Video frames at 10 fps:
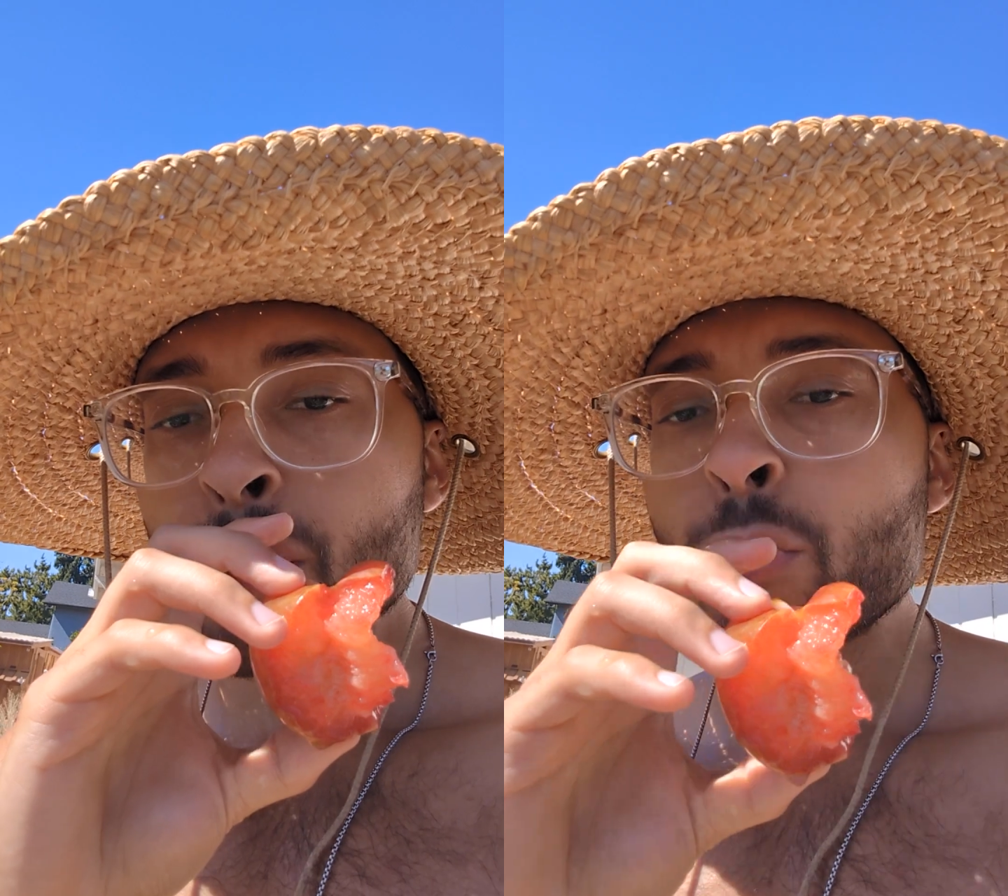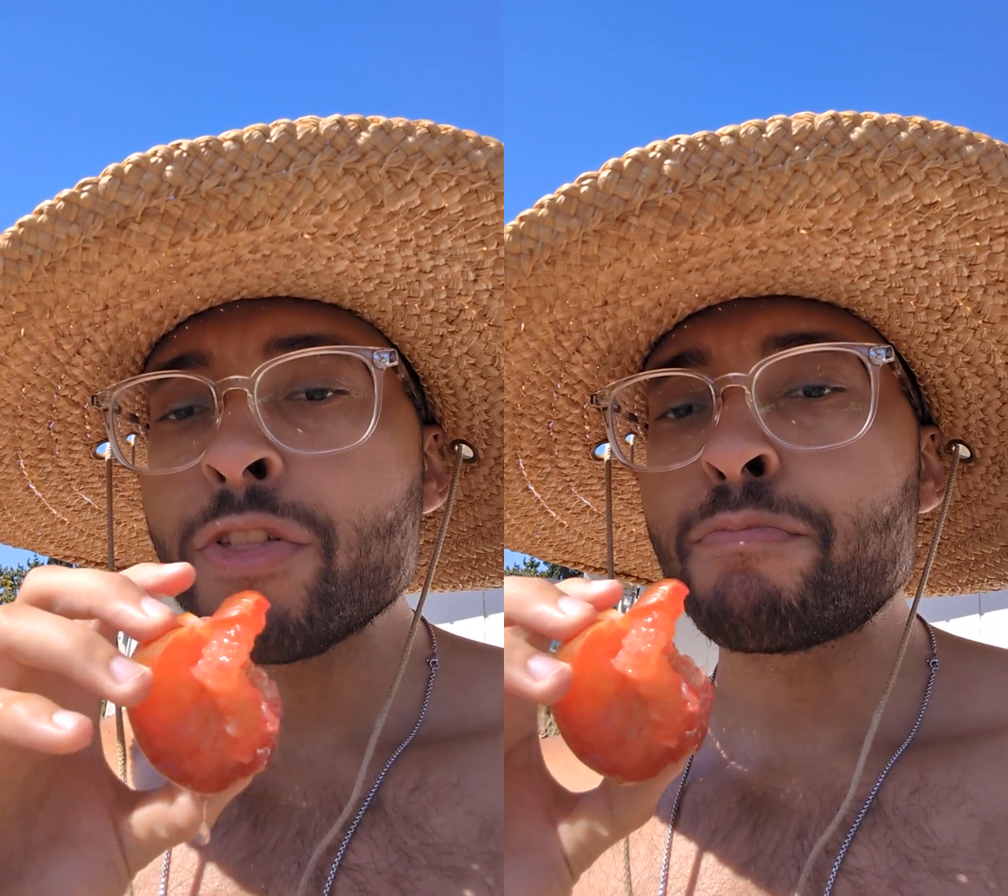
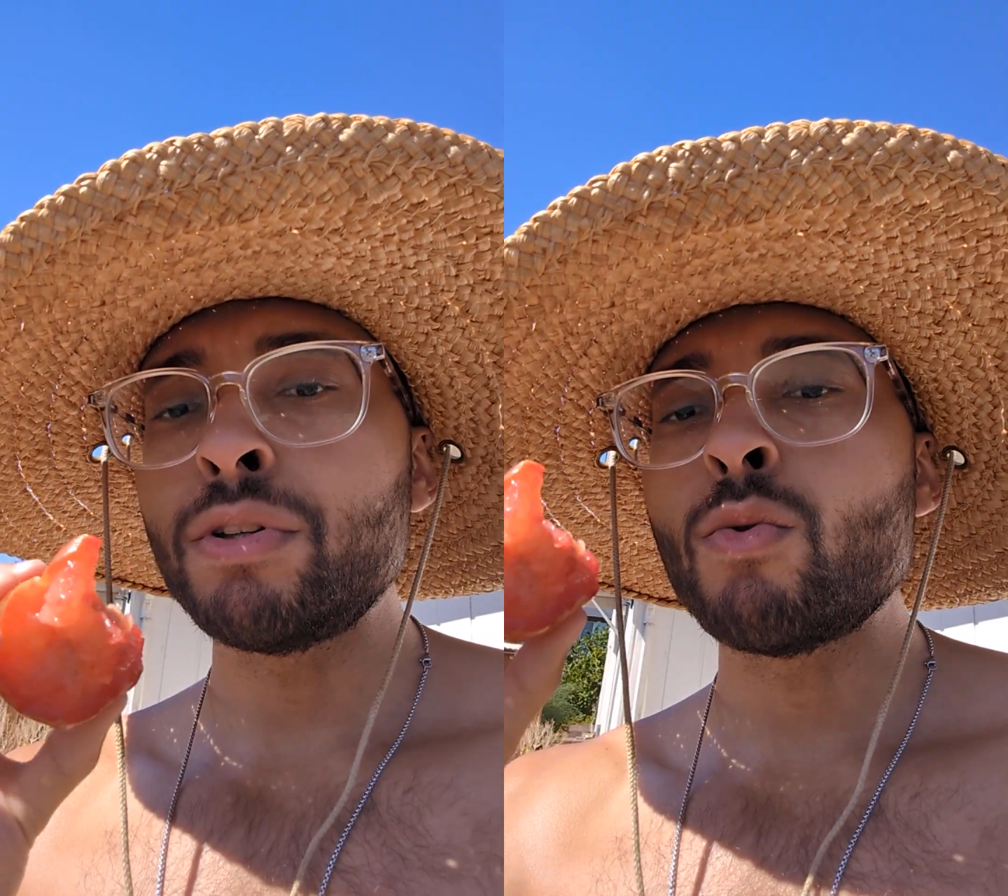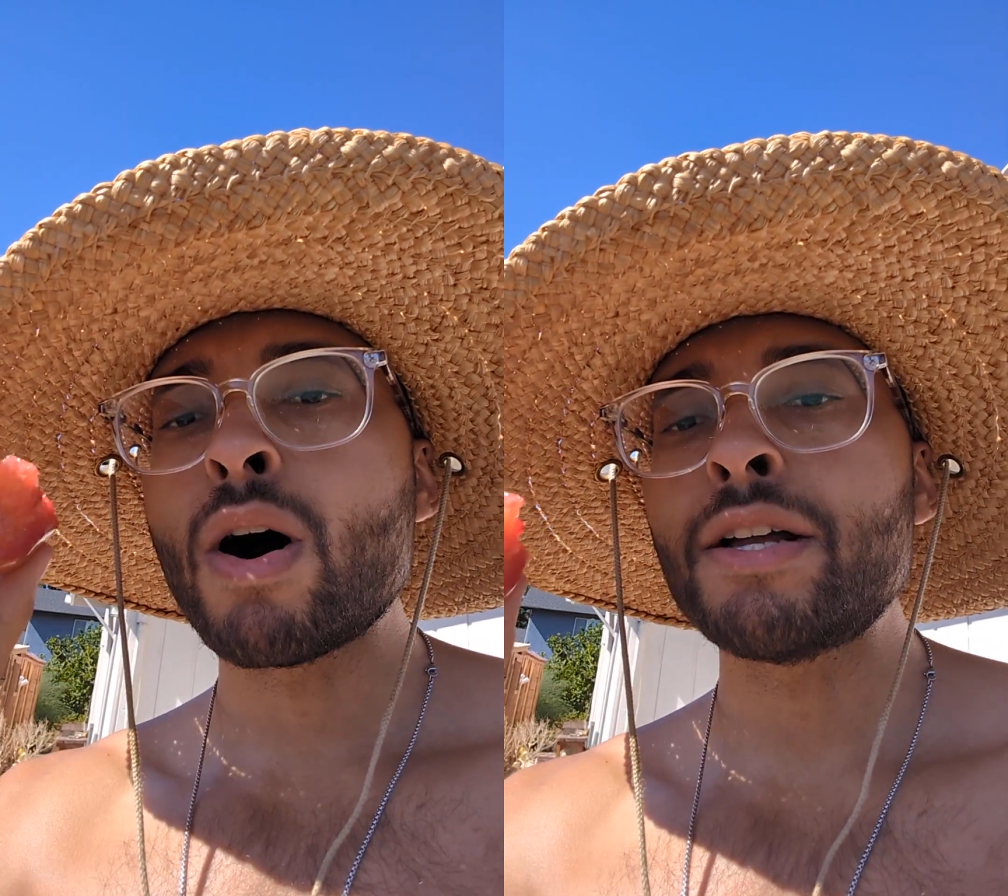with
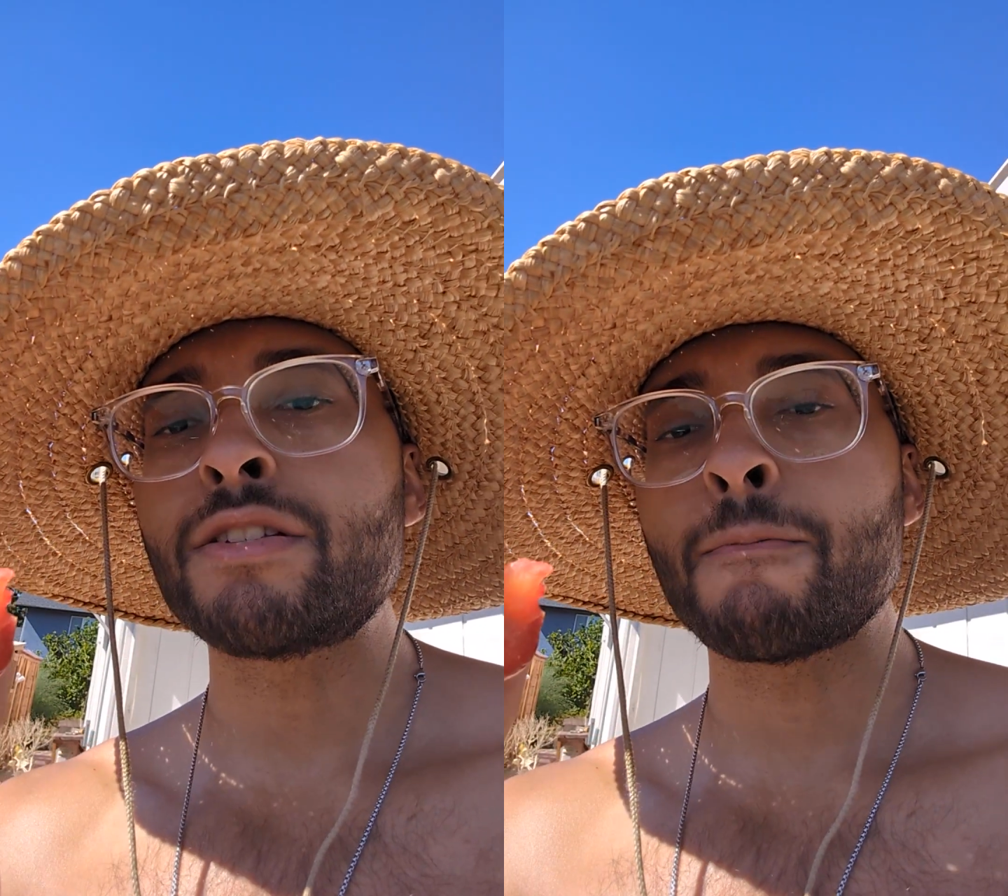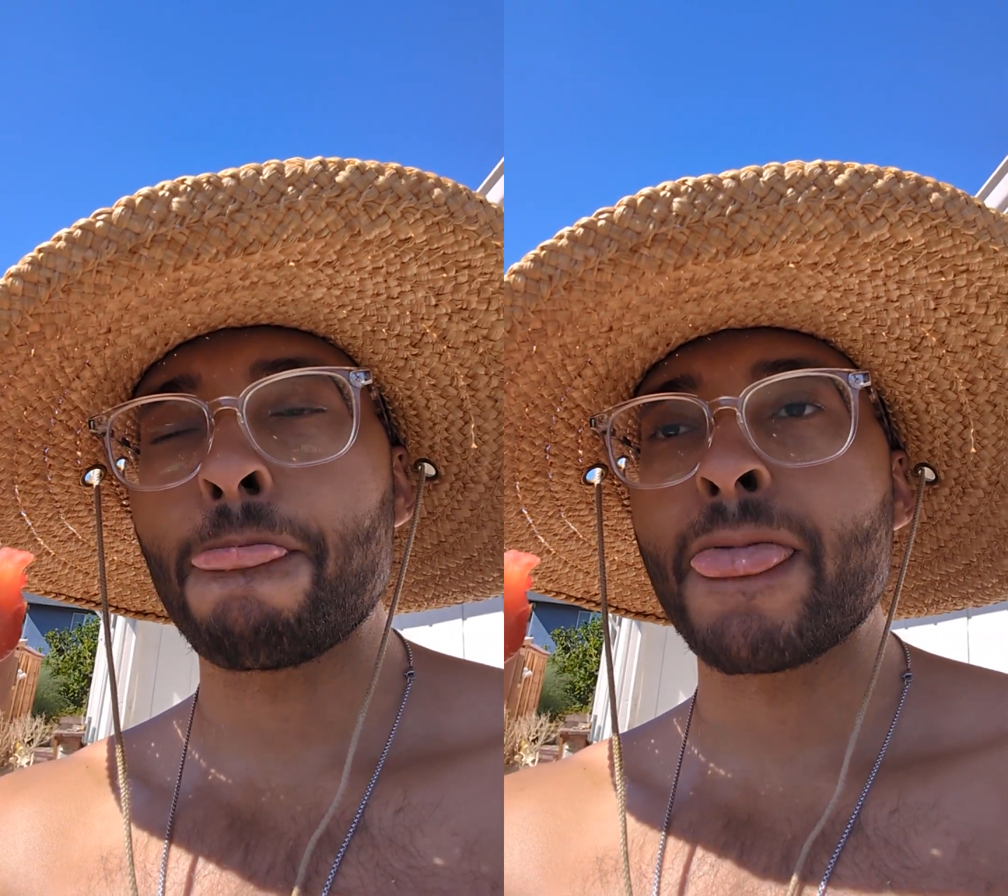
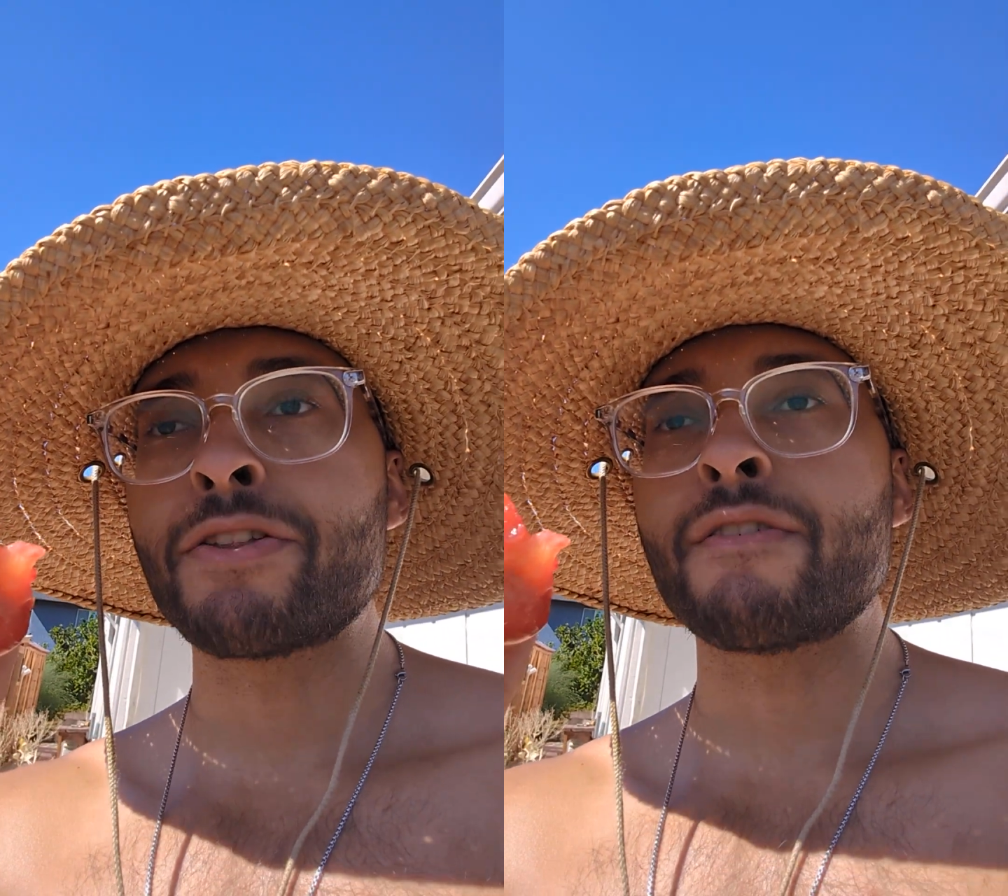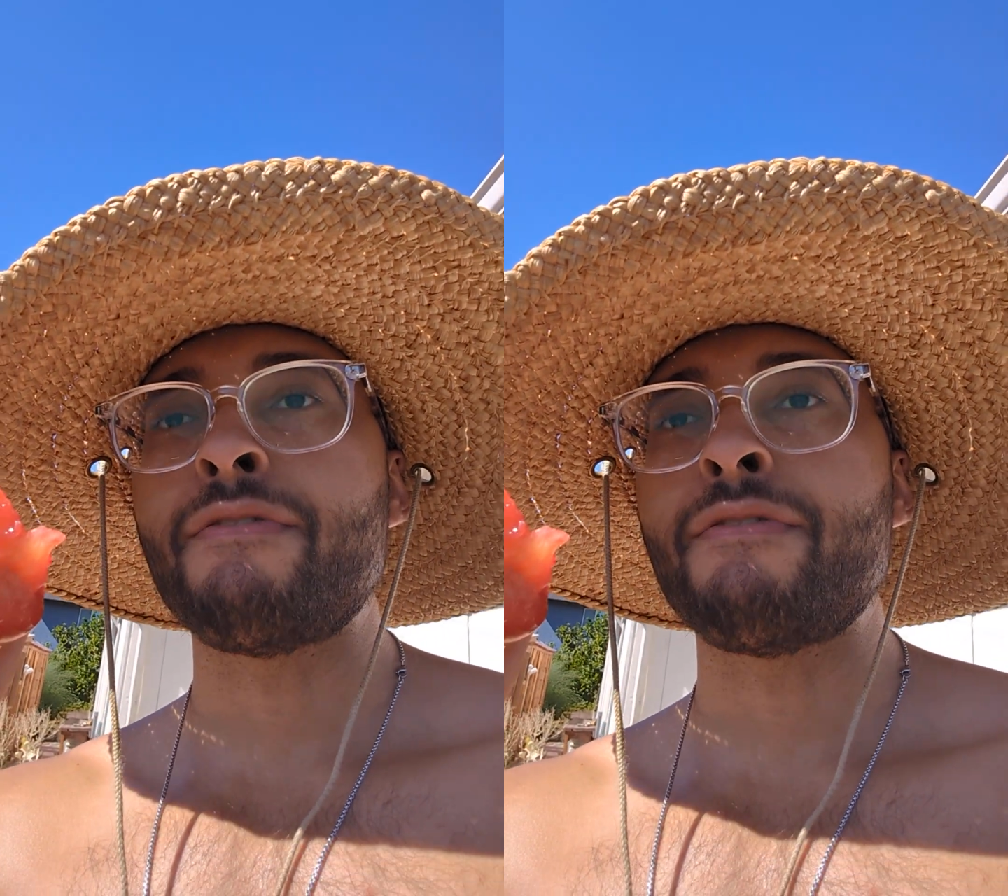Pluots is to